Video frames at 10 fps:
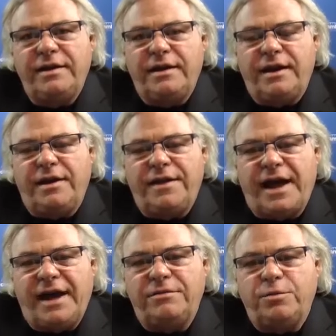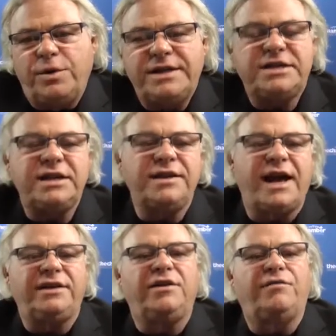that we see
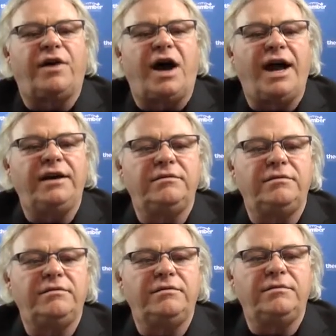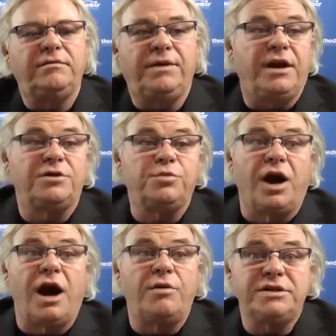that divide because we're
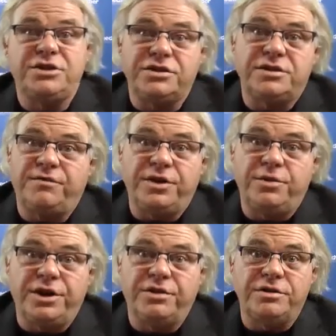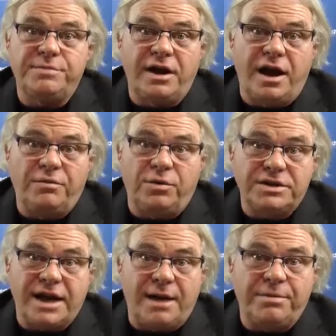always just a few years behind
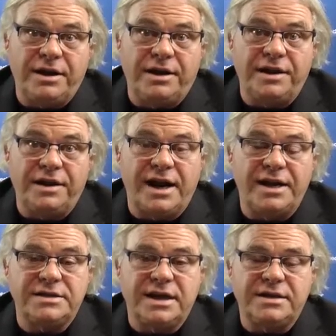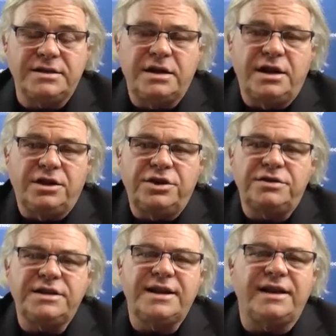what's happening in the United States? Do you
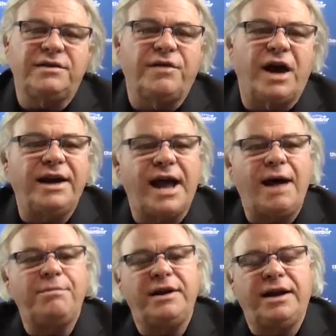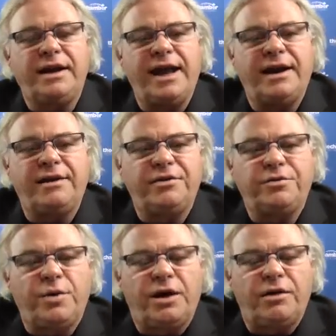see that divide happening in Canada as
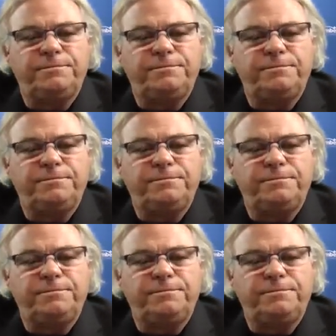well?